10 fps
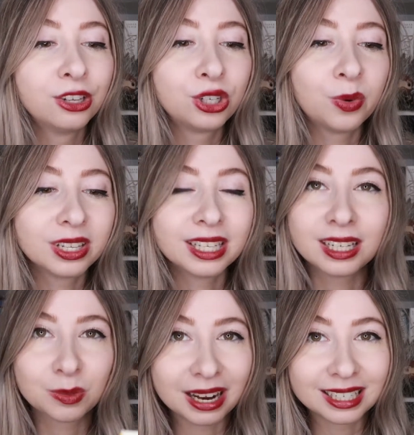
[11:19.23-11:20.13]
She wasn't
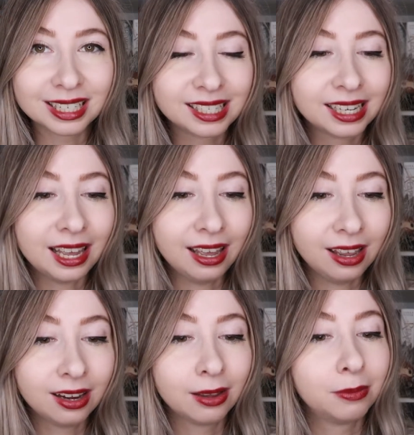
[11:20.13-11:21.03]
expecting to
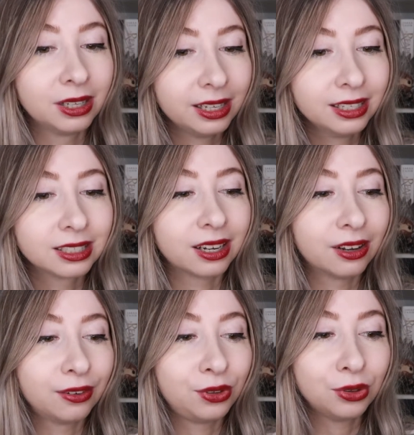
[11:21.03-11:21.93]
gain millions
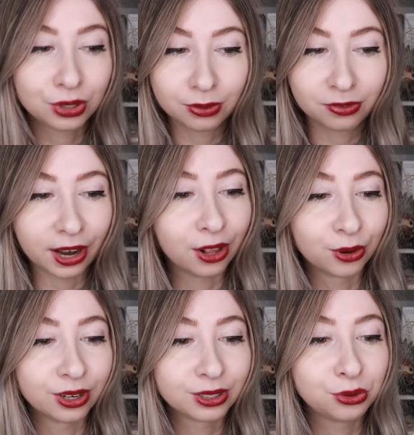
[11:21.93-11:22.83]
of YouTube
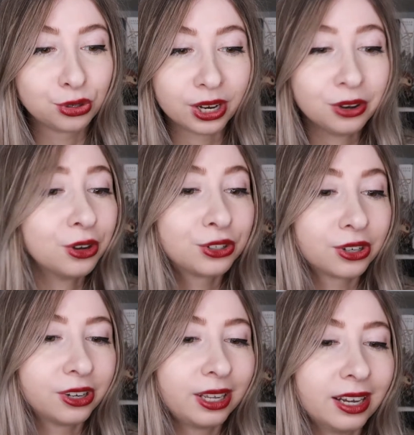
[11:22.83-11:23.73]
followers who shared her
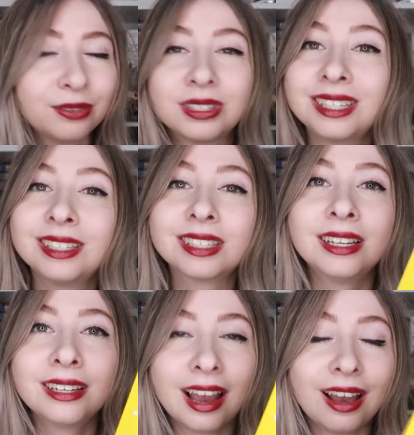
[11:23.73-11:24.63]
journey of
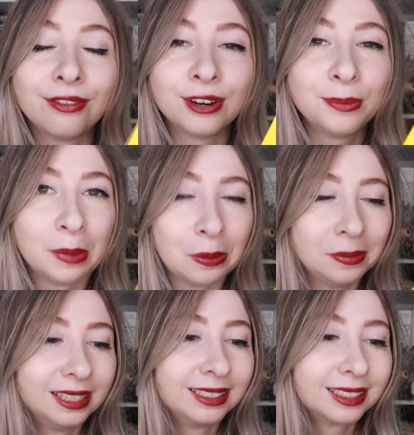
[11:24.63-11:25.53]
seizing every
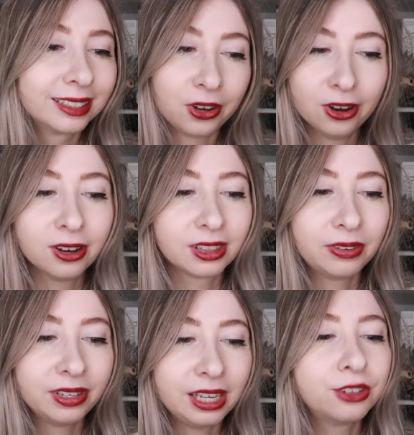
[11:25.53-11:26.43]
moment. For her,
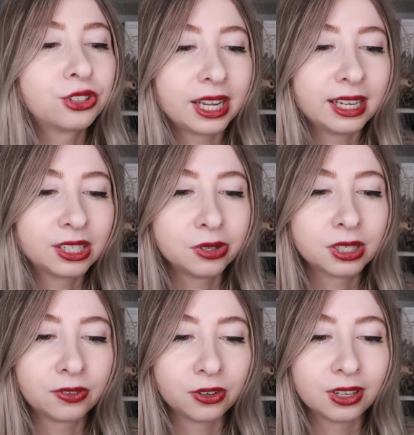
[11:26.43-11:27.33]
living each day to
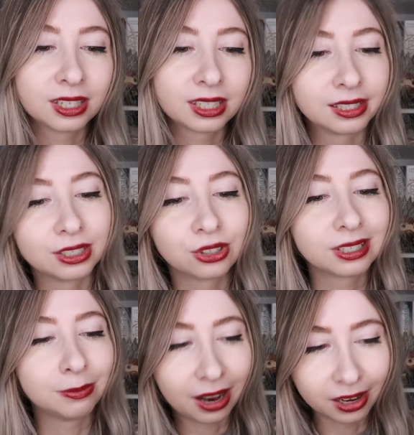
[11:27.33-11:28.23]
its fullest isn't
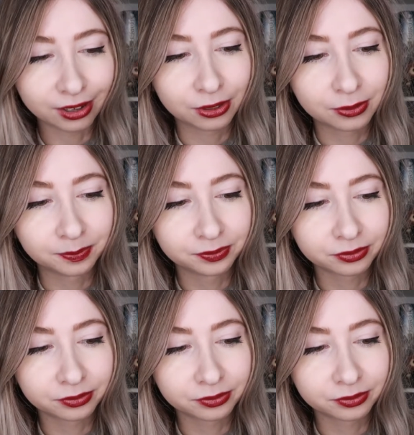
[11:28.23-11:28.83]
just a motto.